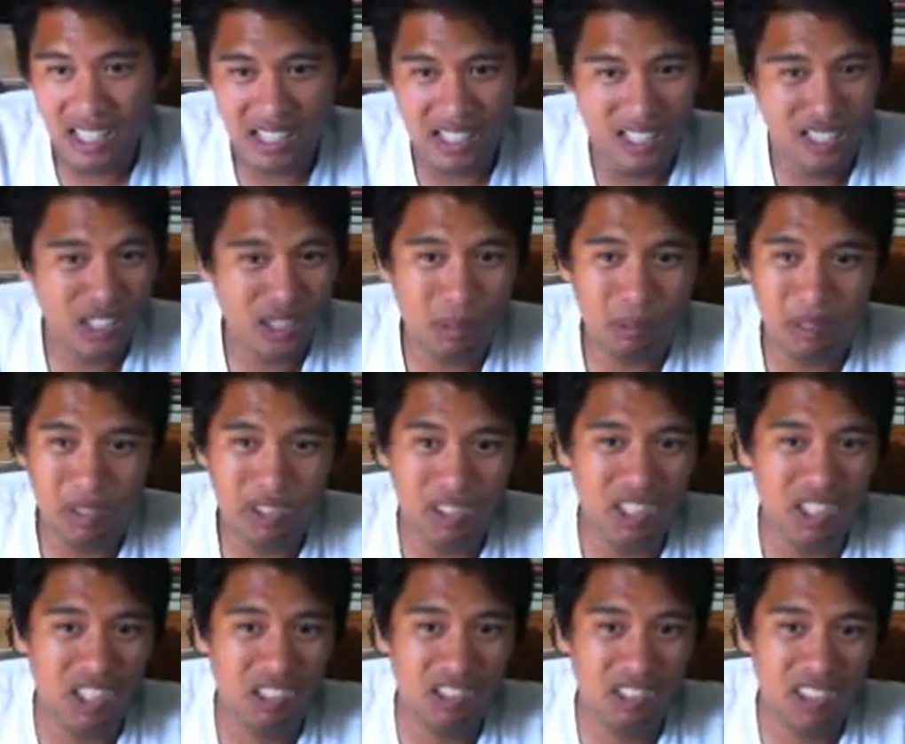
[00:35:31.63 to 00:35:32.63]
Uh, just more
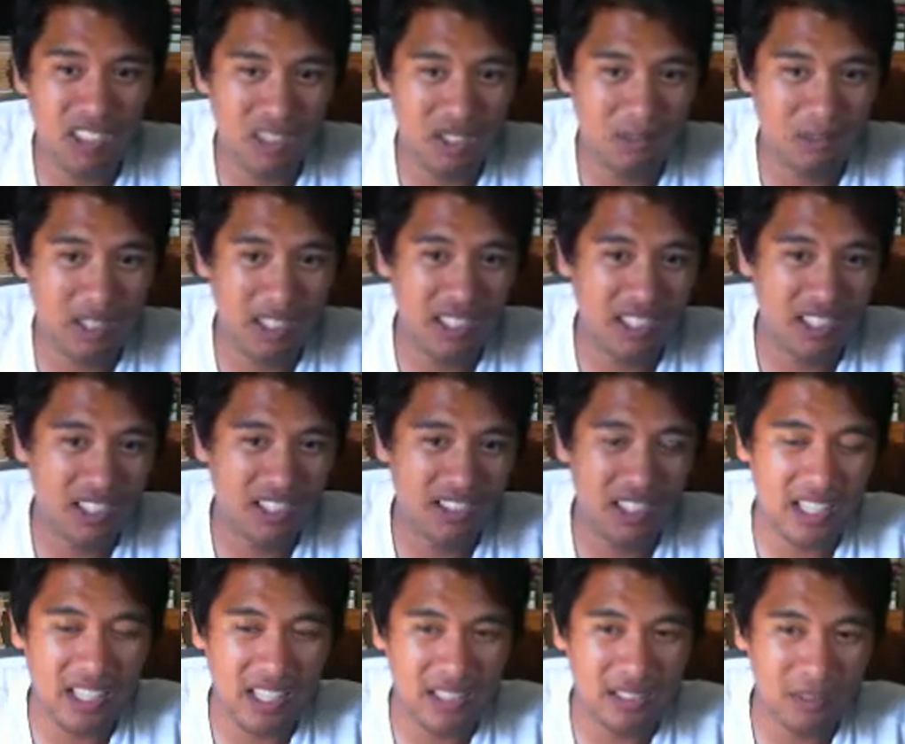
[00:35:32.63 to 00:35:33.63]
lower to
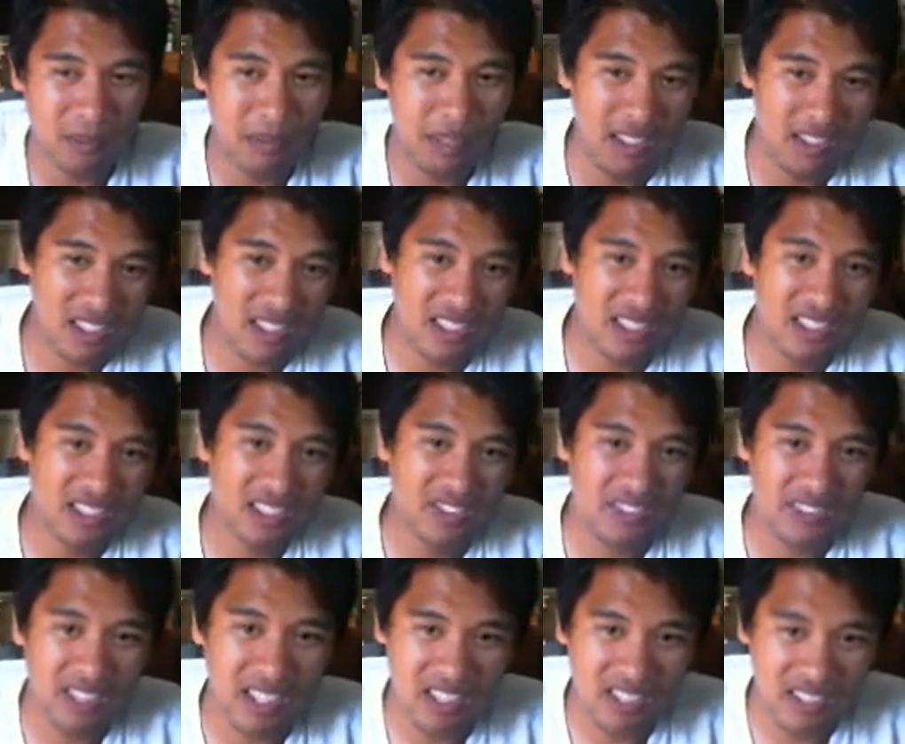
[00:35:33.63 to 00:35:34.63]
mid-tier guys for both these
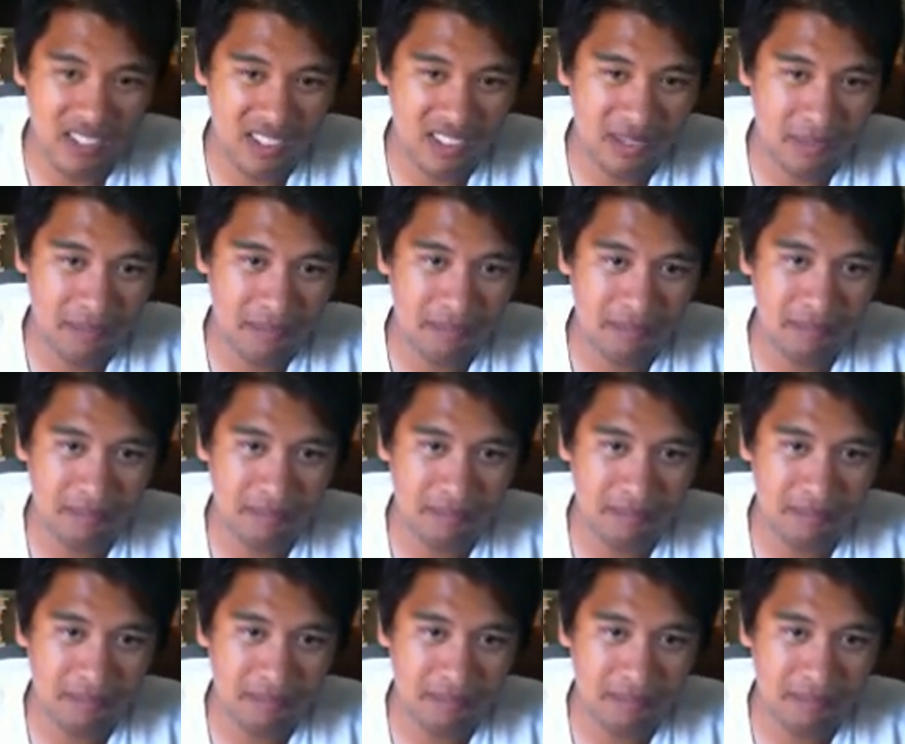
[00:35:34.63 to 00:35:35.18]
fighters.